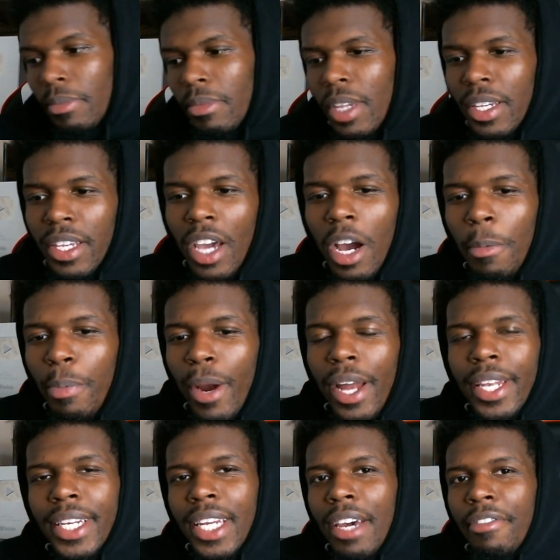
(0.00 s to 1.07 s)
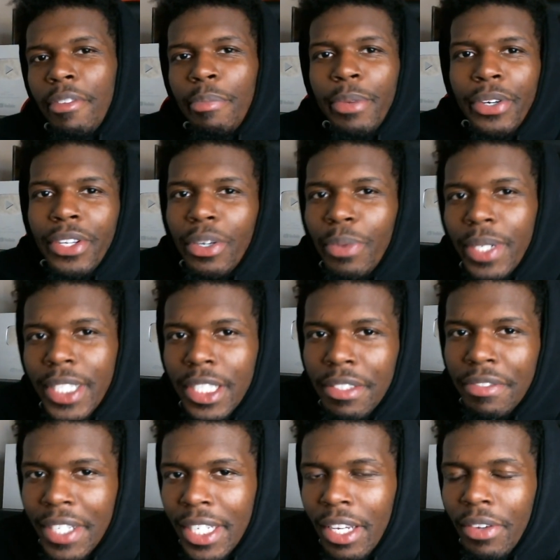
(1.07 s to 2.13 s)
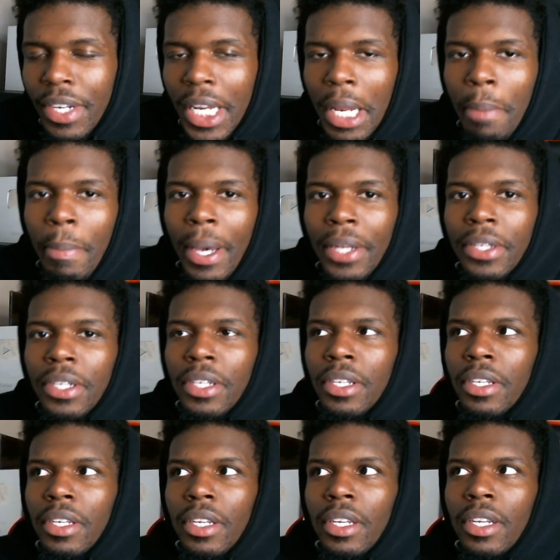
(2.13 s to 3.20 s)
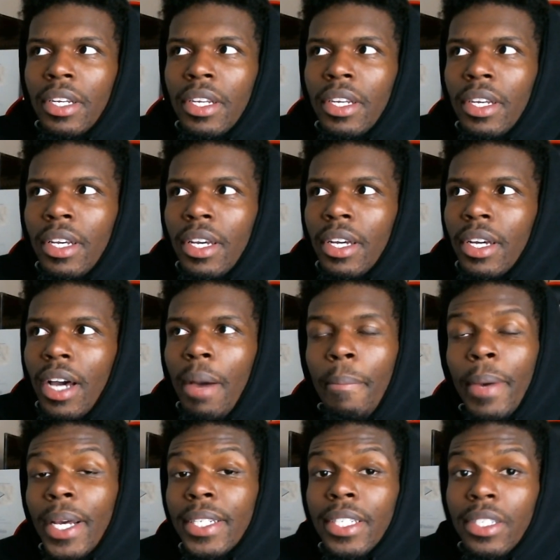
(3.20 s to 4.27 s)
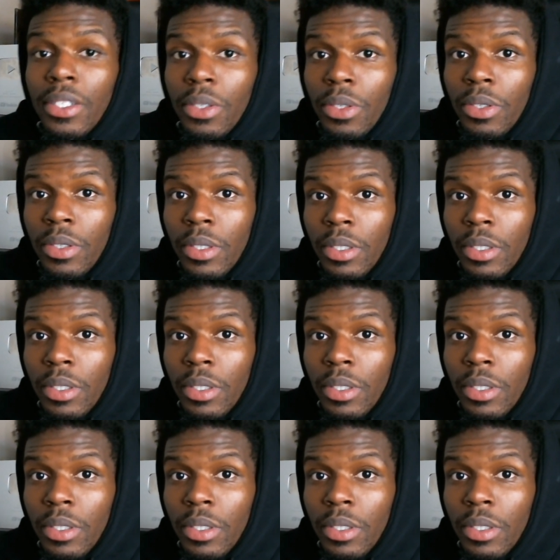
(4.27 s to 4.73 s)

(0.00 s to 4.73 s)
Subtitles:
y'all probably not familiar with this video that I'm about to do.